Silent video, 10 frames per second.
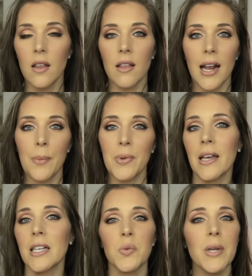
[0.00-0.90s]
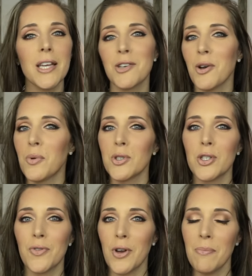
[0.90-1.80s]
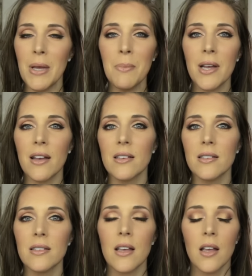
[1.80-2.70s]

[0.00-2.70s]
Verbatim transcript: that happened last week and y'all will just forgive me because